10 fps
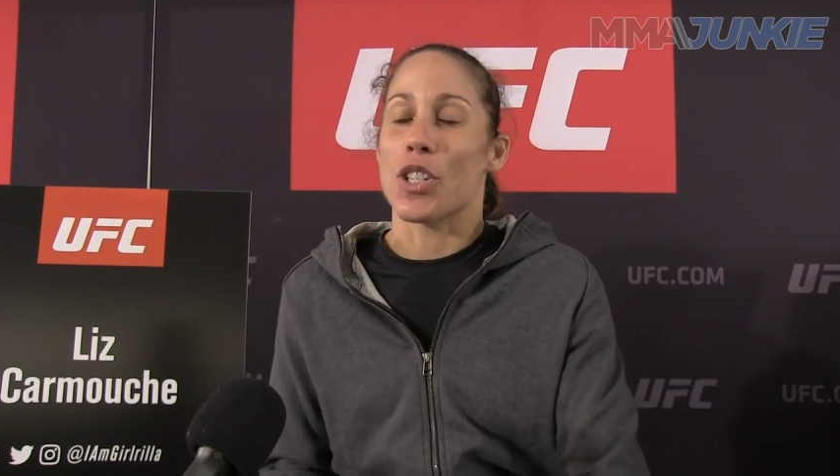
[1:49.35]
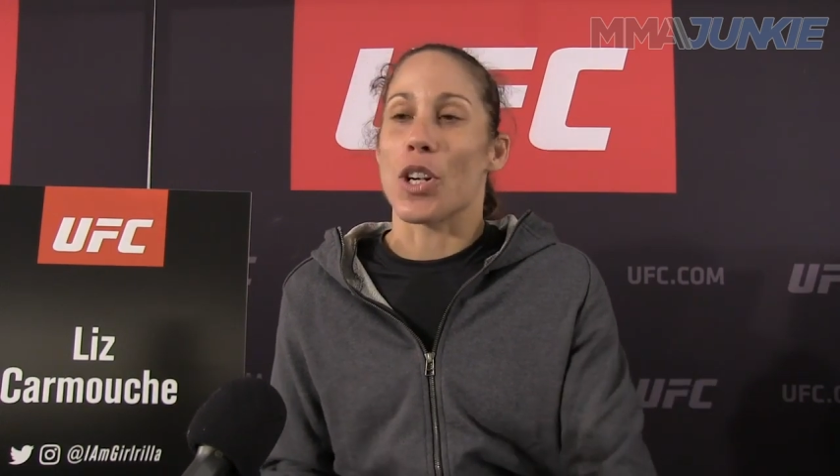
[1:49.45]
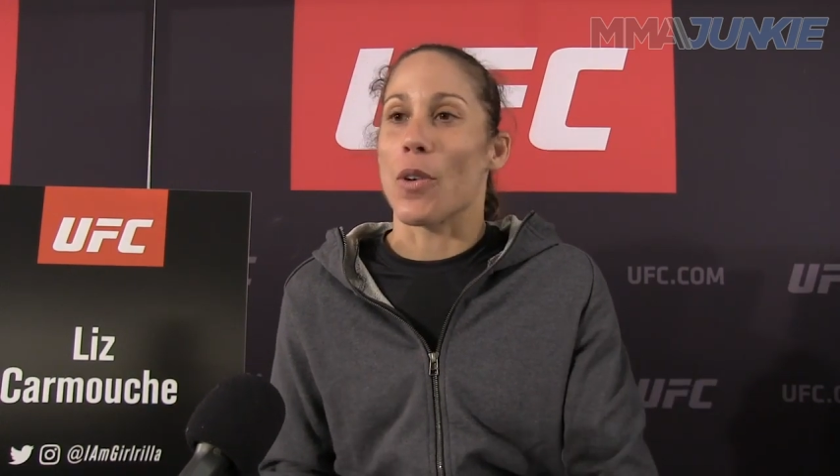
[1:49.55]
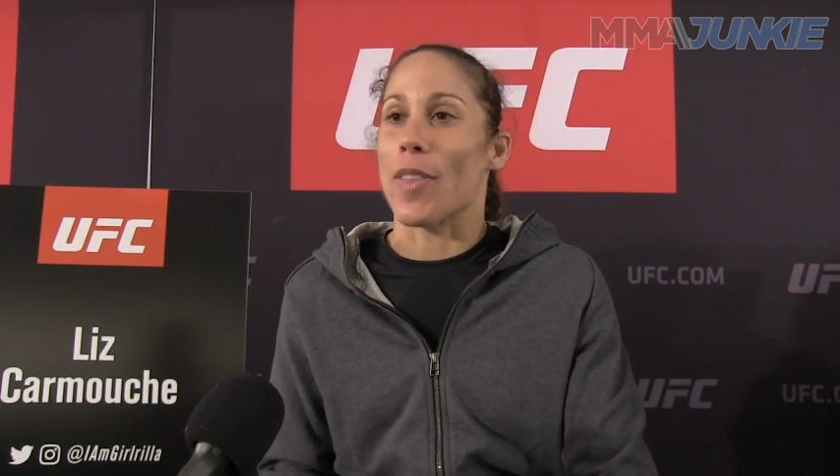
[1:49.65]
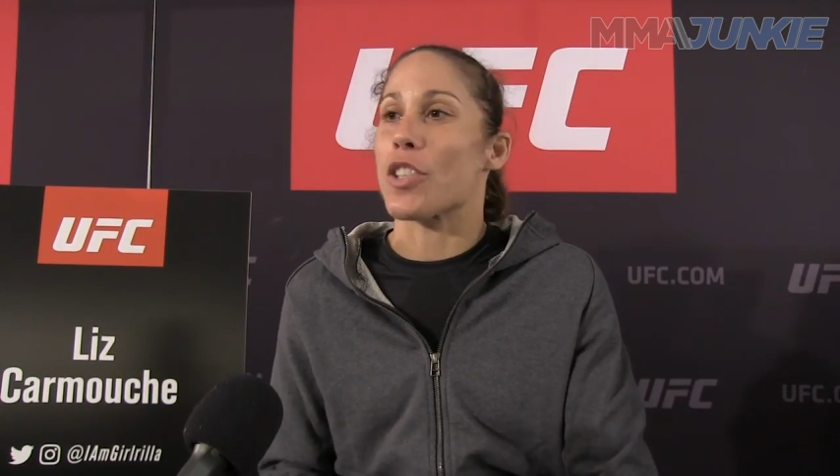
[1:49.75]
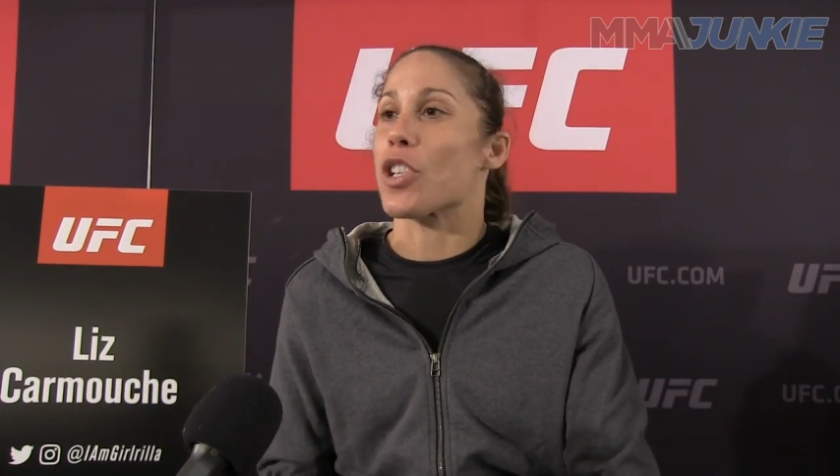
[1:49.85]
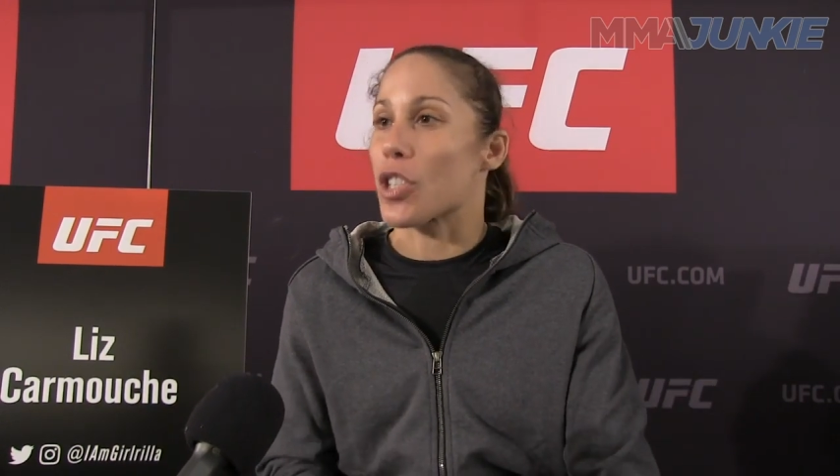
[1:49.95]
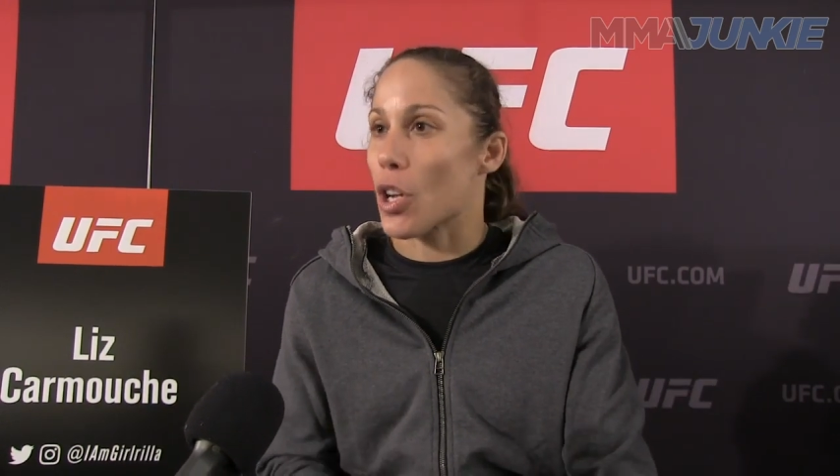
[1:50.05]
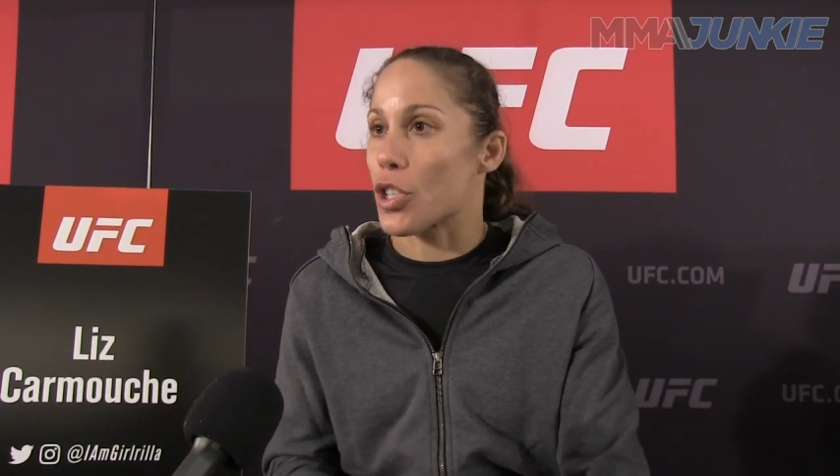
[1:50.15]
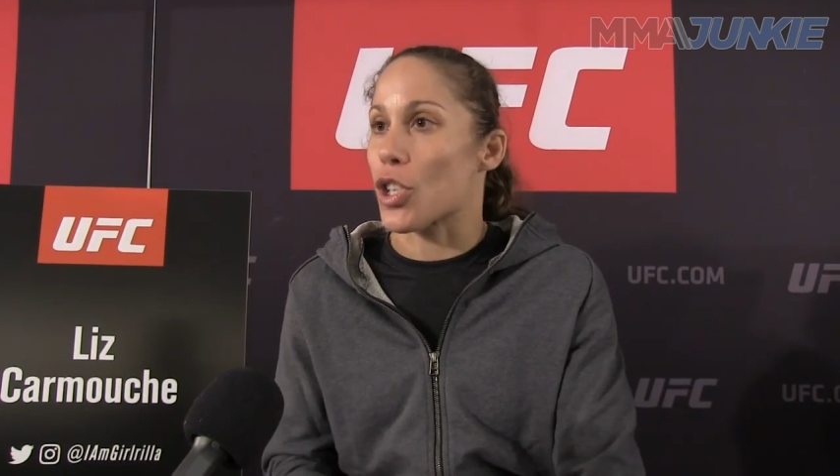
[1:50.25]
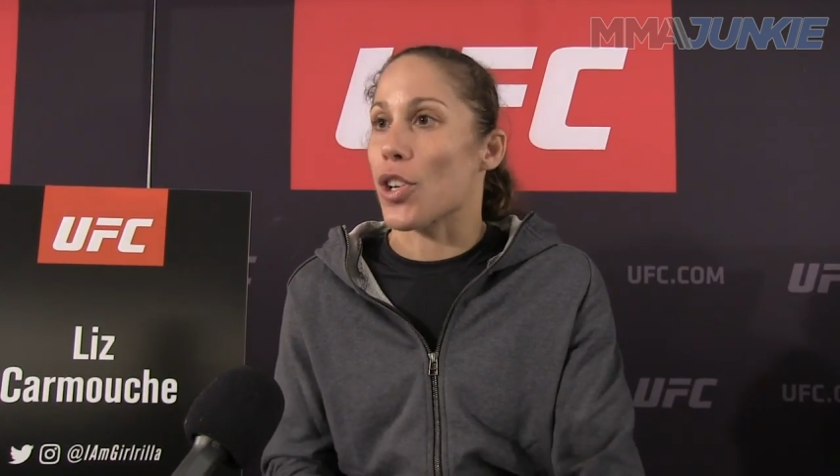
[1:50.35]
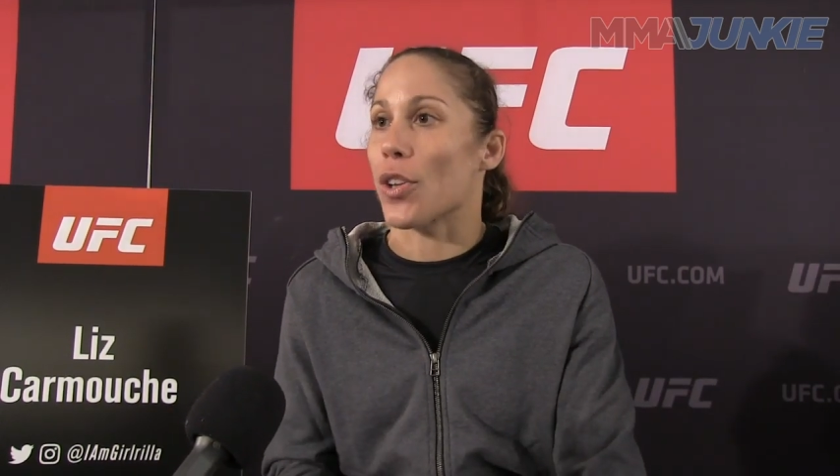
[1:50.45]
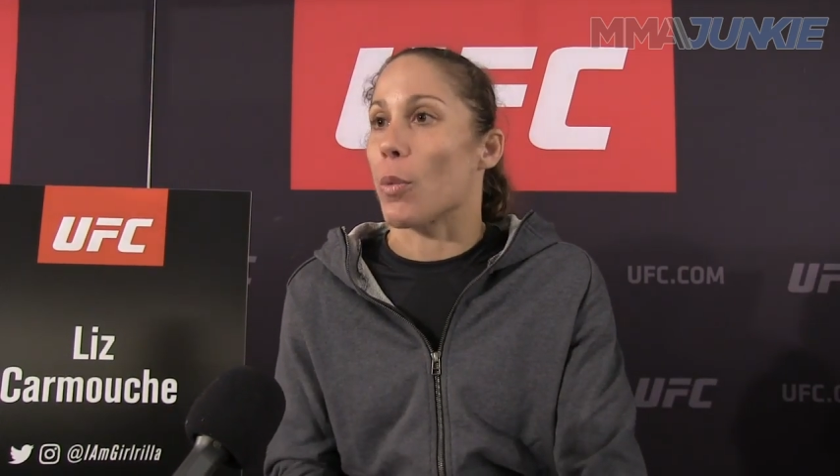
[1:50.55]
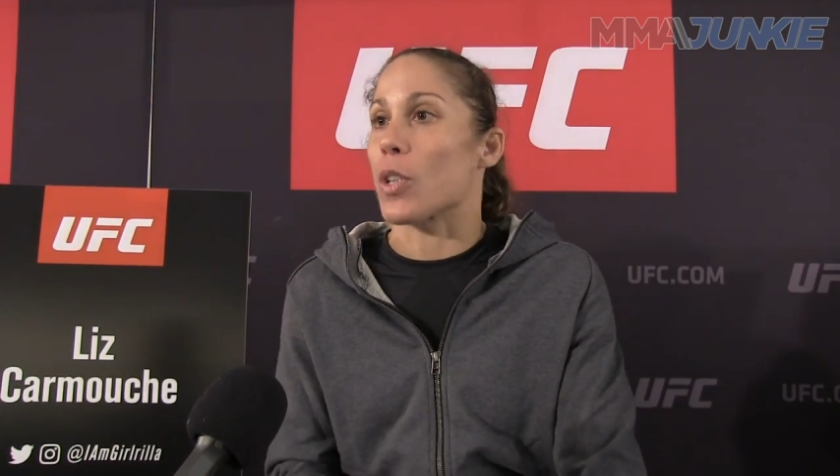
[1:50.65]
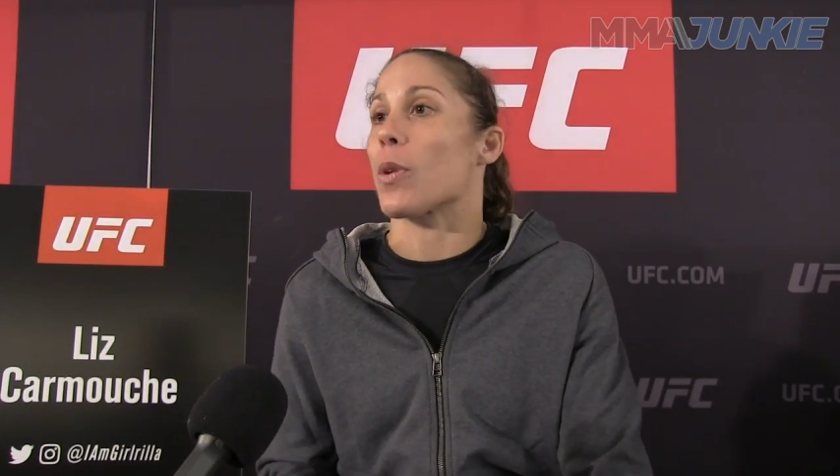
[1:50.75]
So that just goes to show that